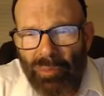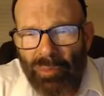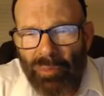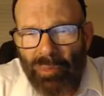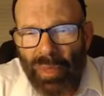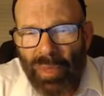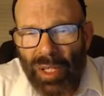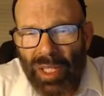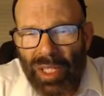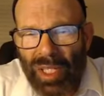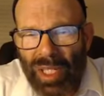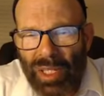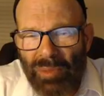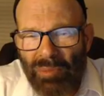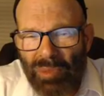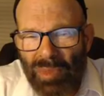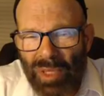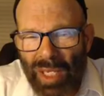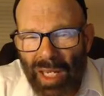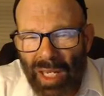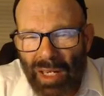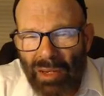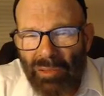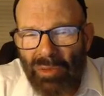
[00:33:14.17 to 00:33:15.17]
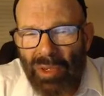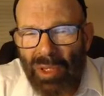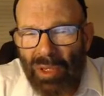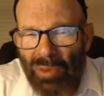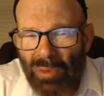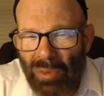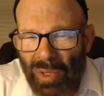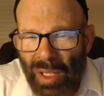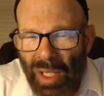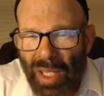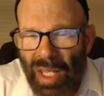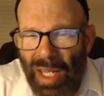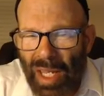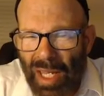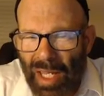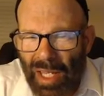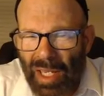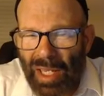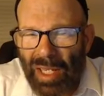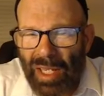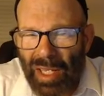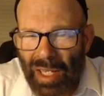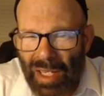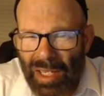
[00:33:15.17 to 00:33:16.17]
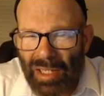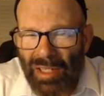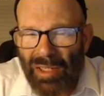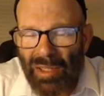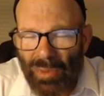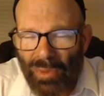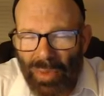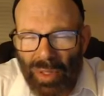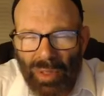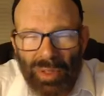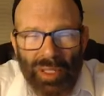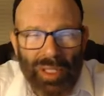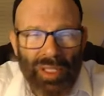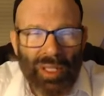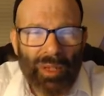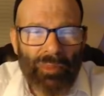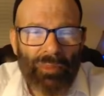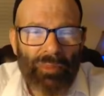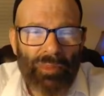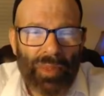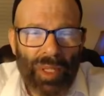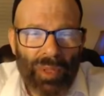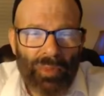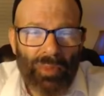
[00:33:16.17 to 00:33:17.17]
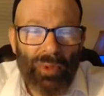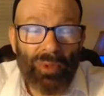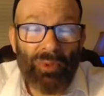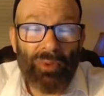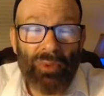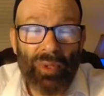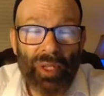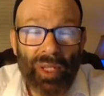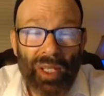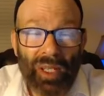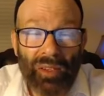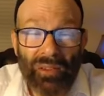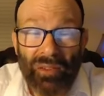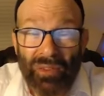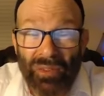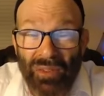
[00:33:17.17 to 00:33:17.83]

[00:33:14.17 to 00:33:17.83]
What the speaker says: But deep down, when you really analyze the way some people really